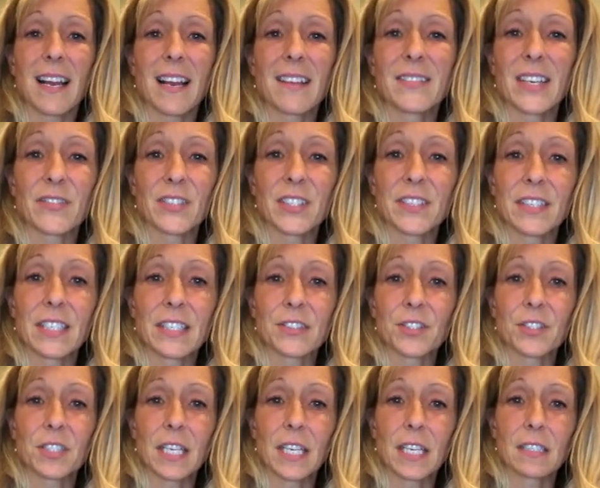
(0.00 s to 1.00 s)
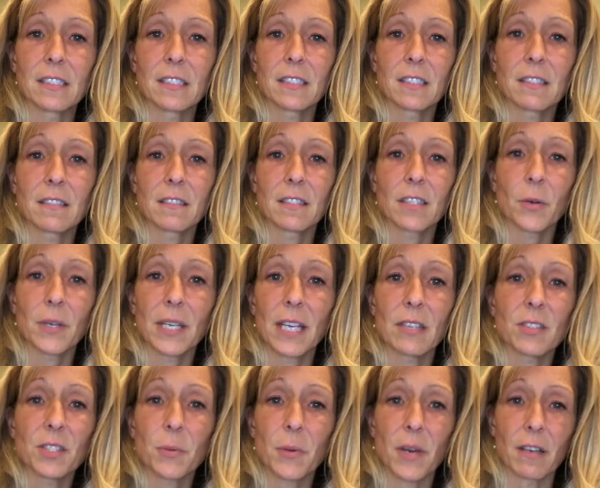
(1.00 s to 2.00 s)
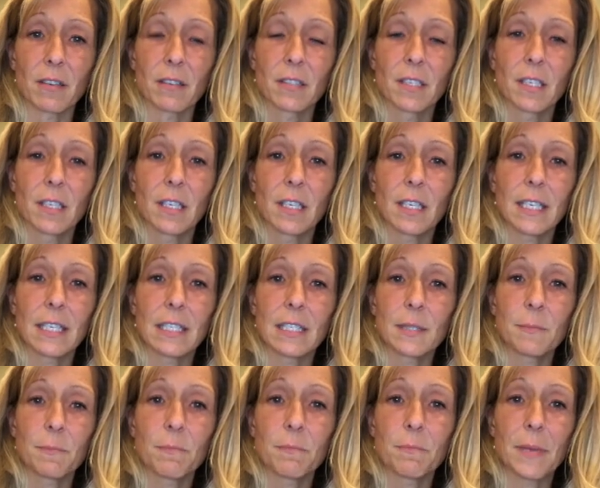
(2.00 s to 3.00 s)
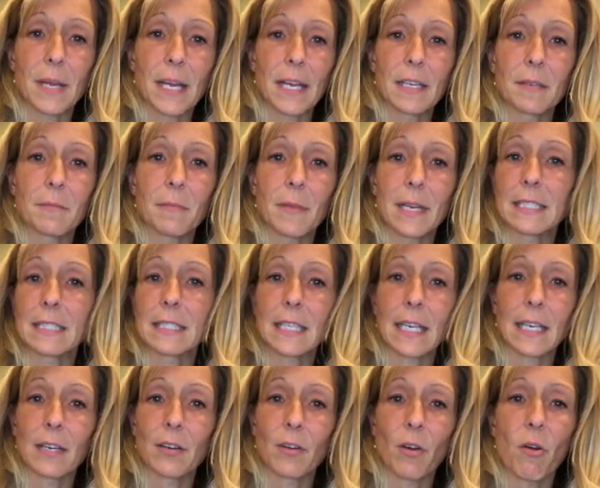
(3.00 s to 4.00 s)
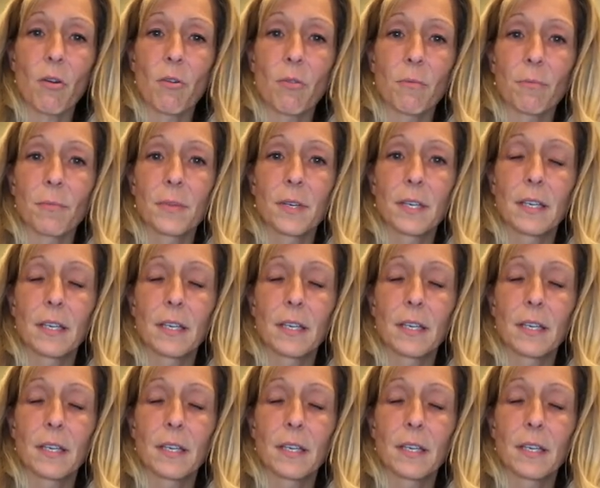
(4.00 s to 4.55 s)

never even entertained going elsewhere. It's been my second home.